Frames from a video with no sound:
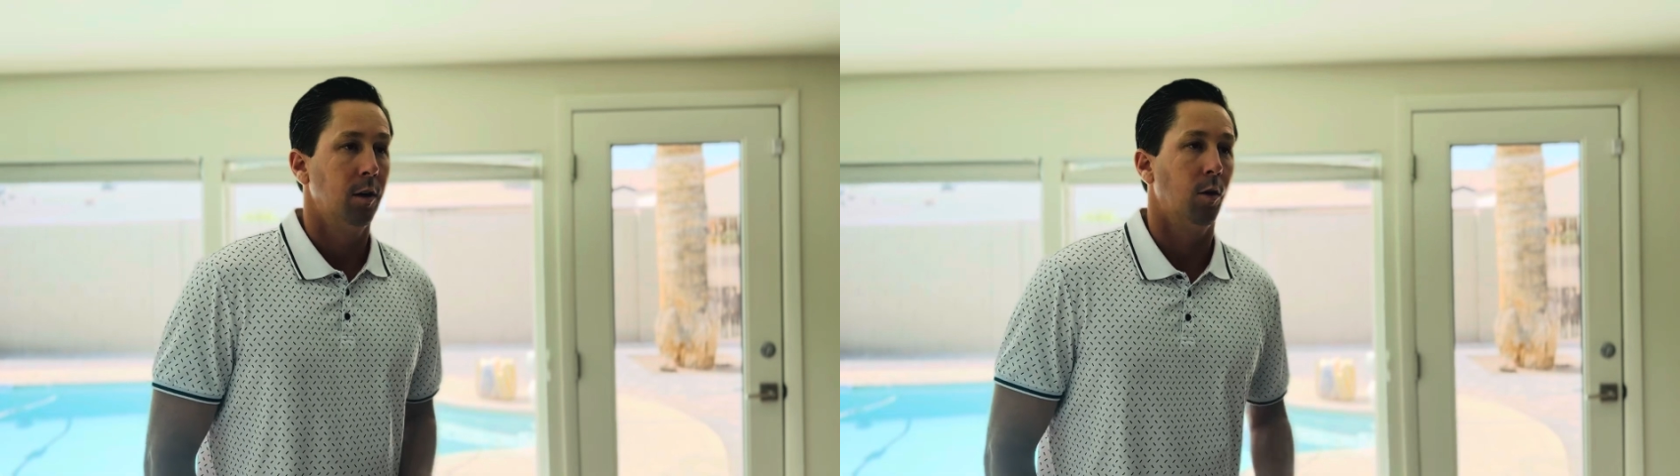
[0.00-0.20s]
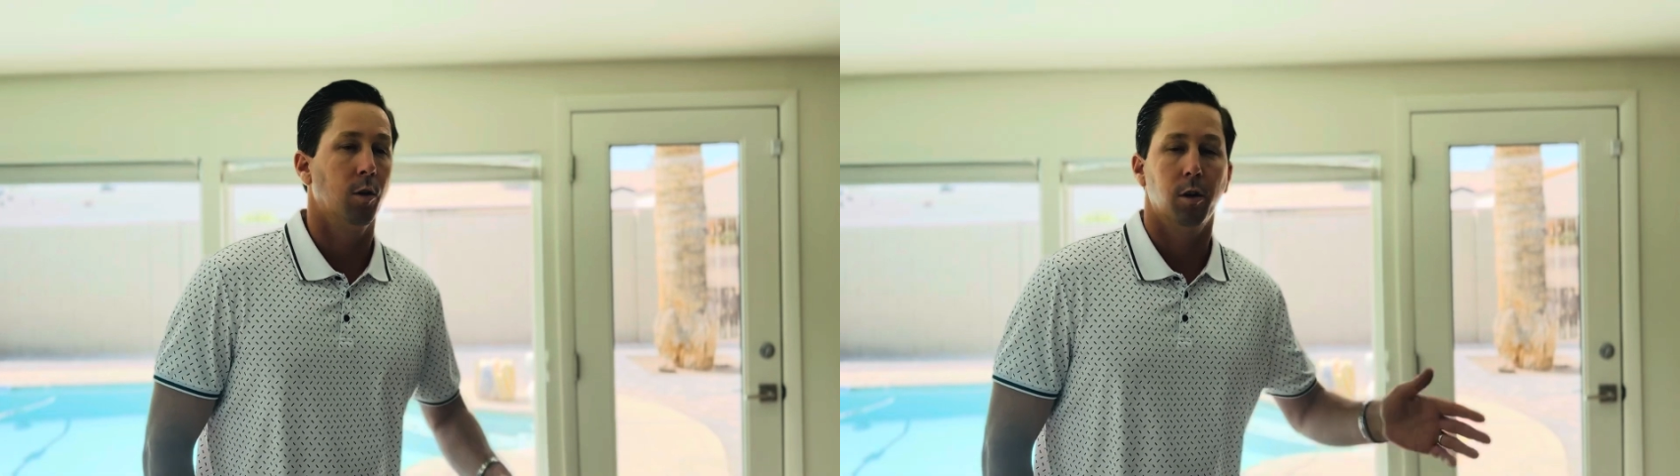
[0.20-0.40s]

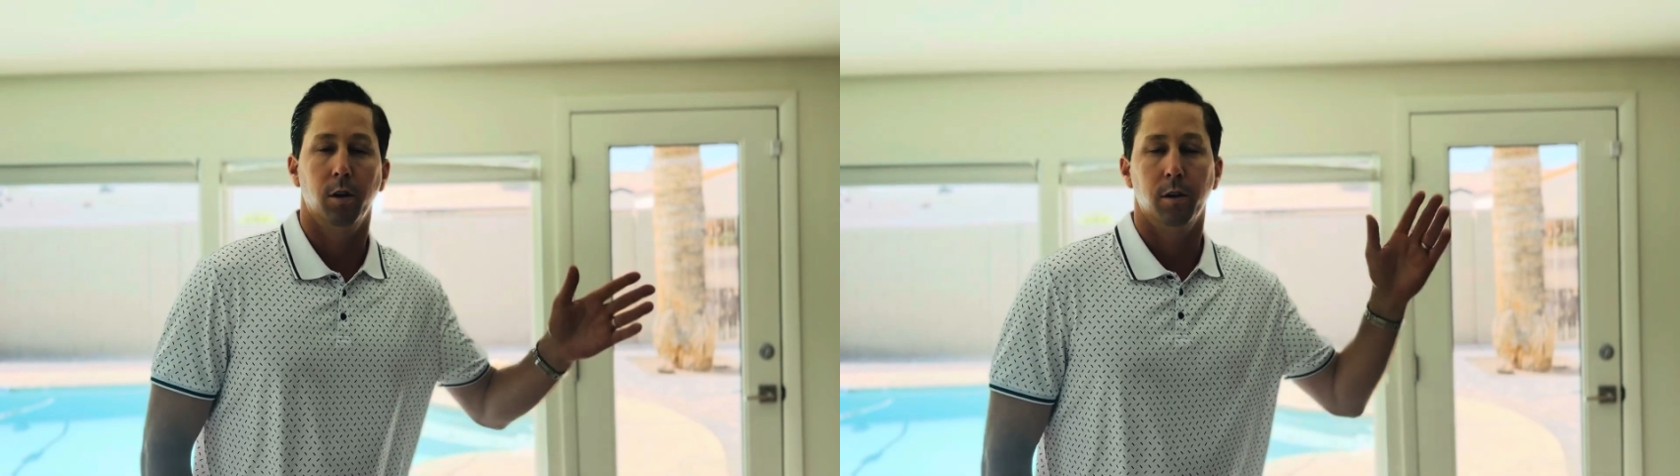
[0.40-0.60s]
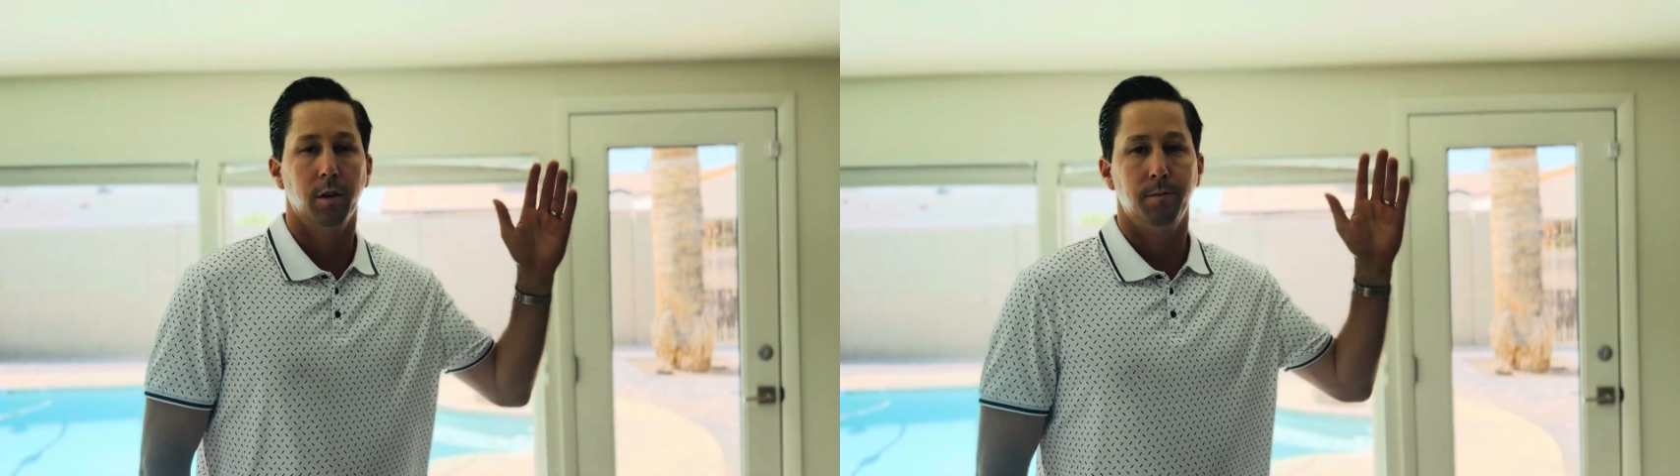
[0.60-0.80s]

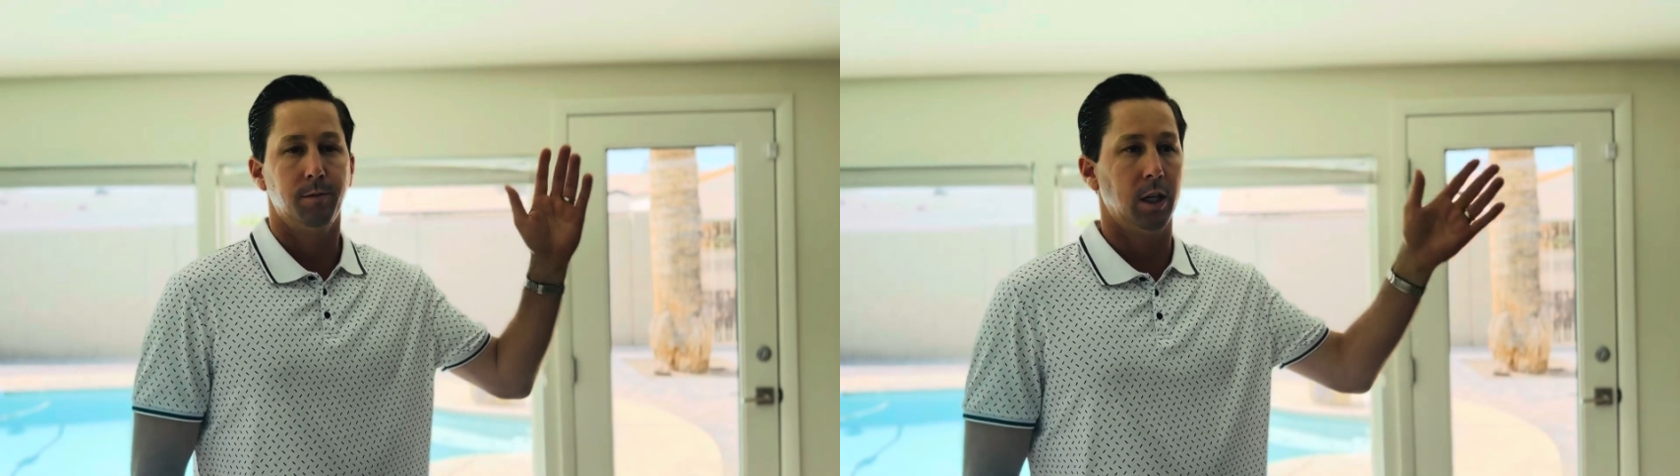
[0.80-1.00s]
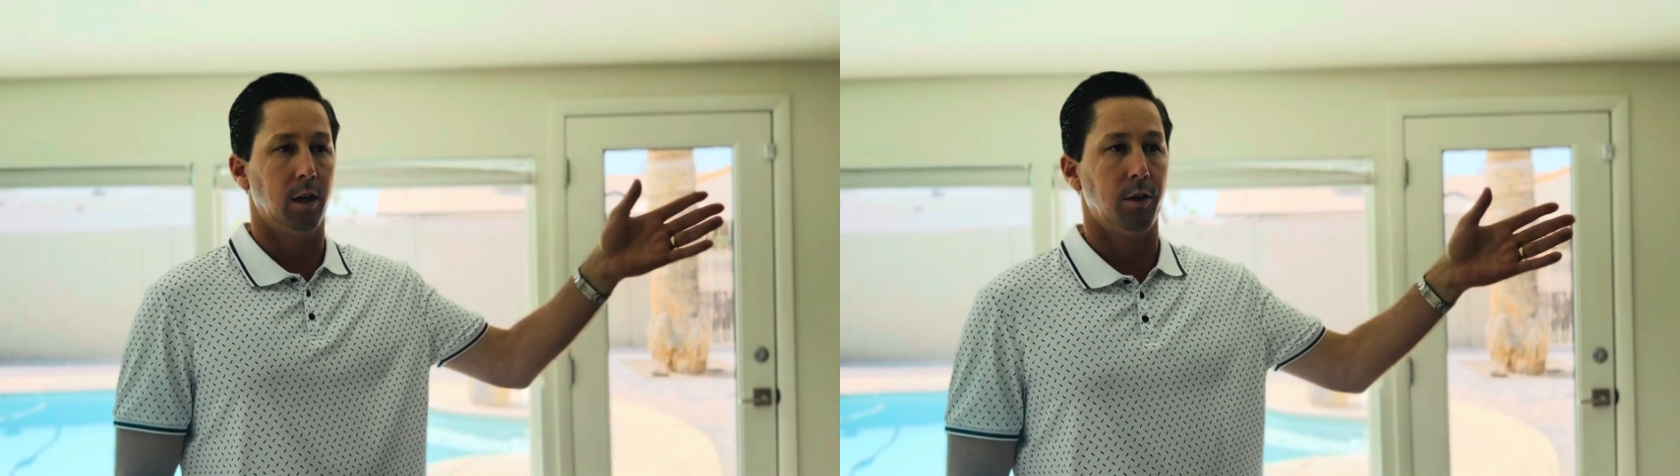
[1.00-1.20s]
or,
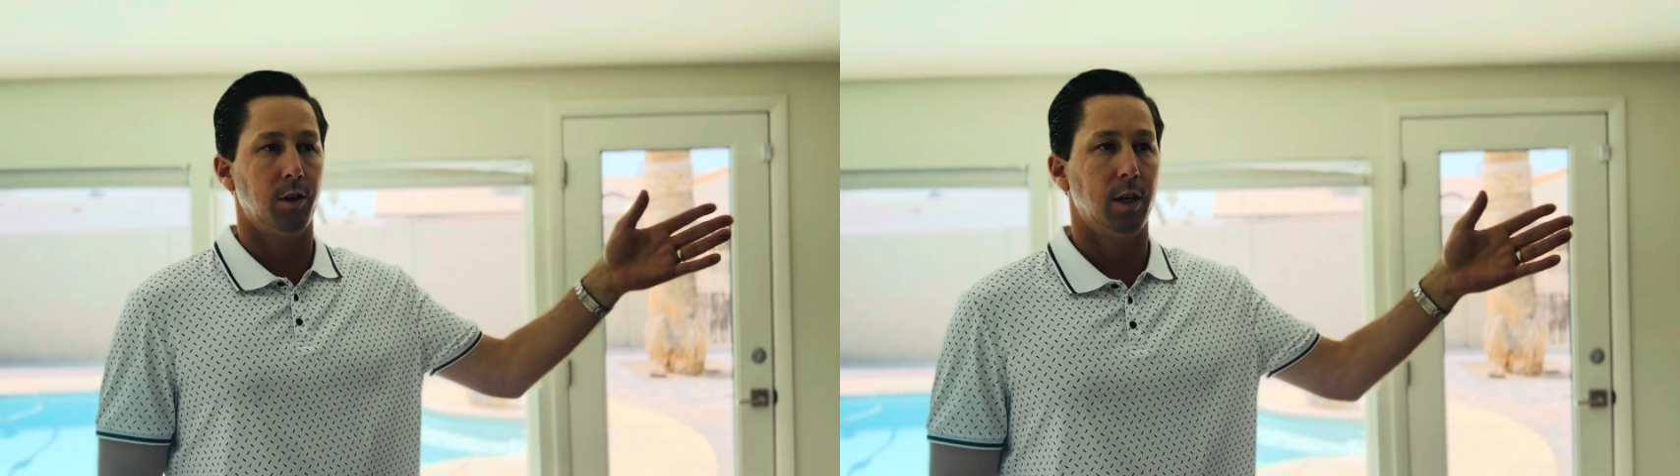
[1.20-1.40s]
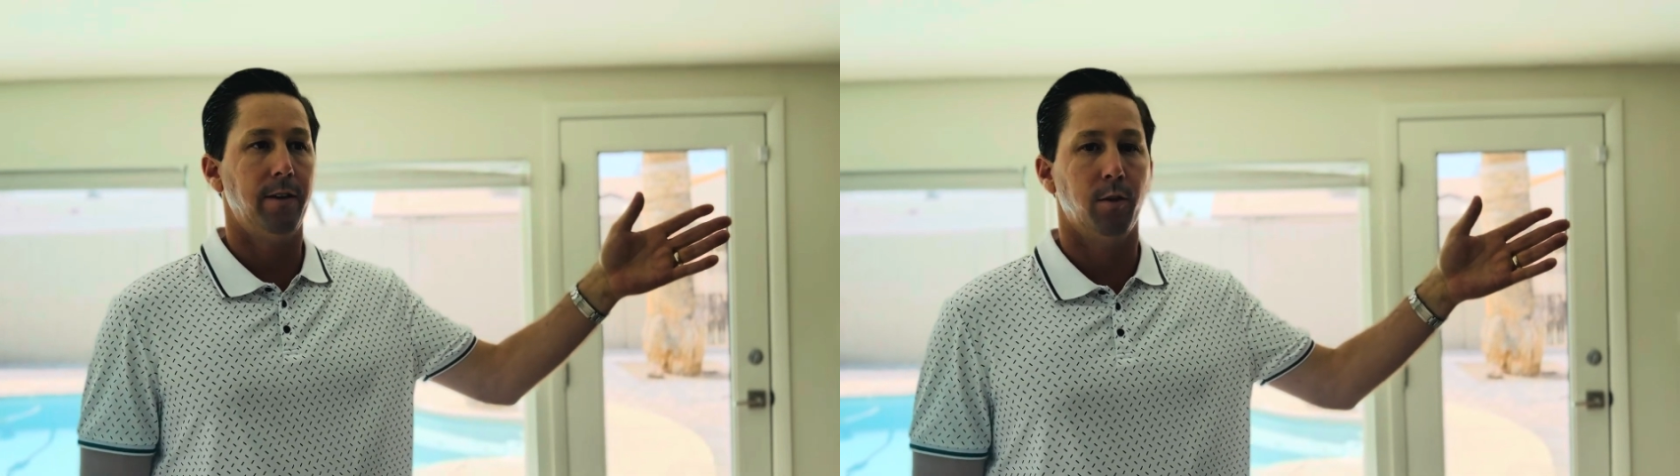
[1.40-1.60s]
you know,
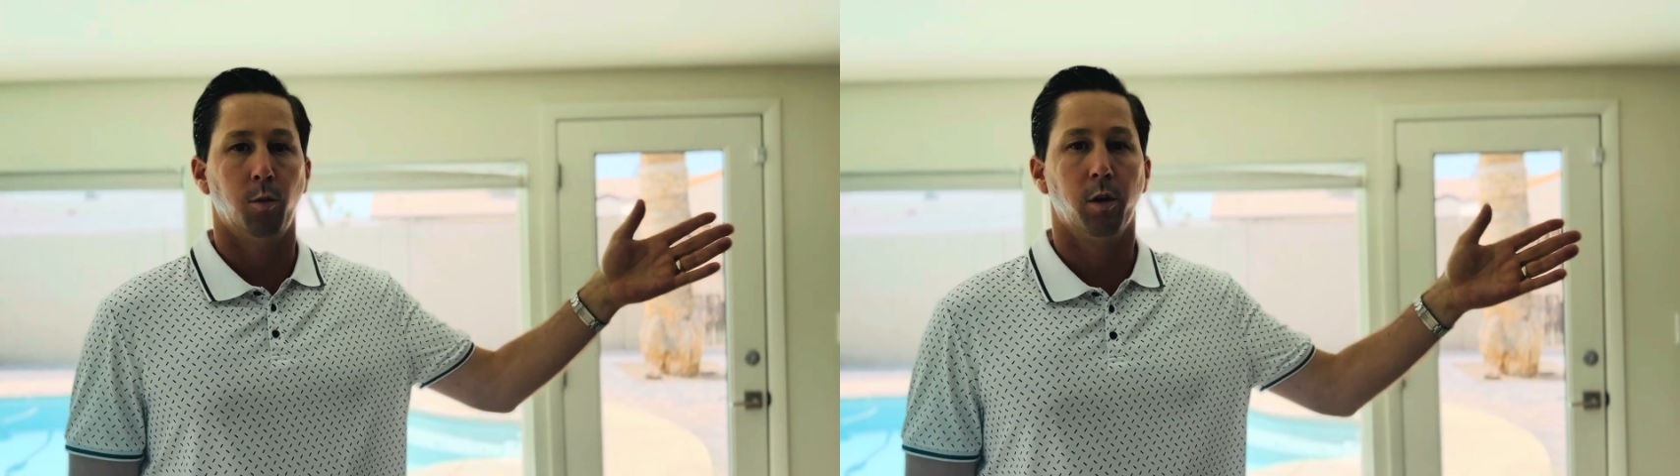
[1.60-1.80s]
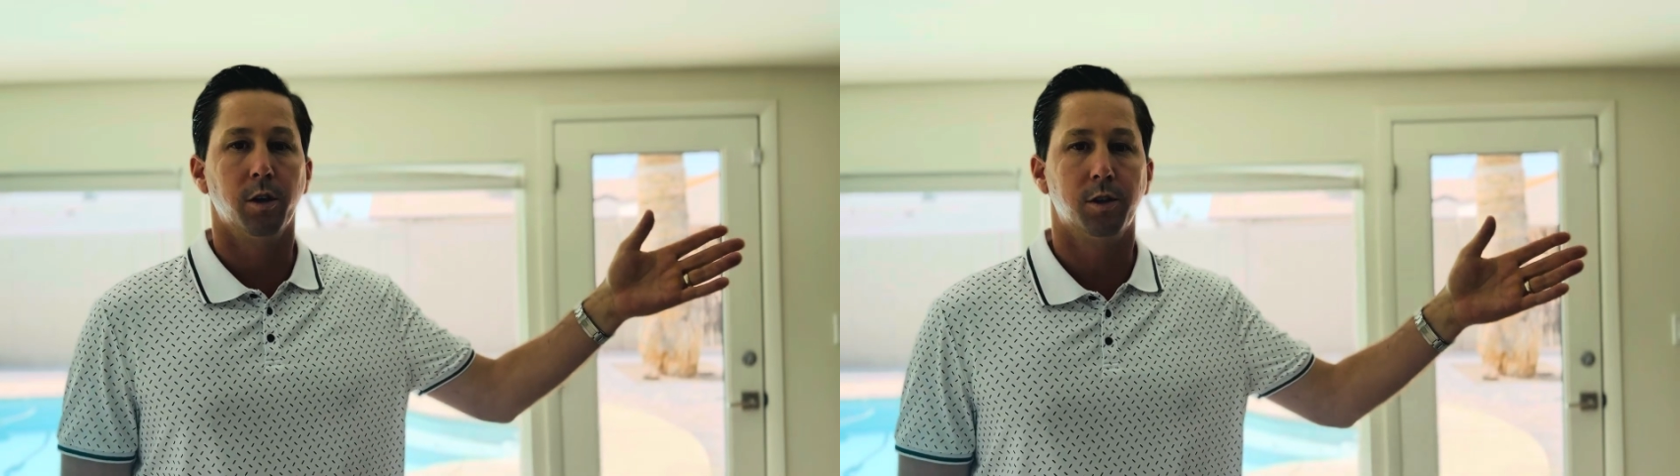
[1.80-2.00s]
even
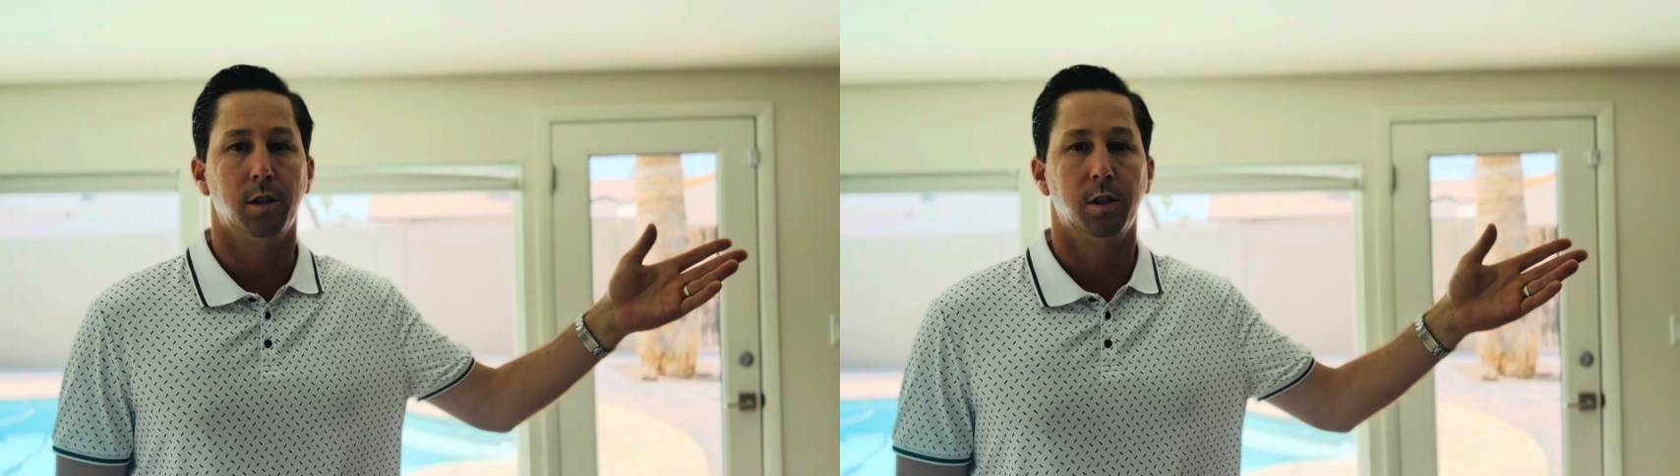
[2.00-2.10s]
worse,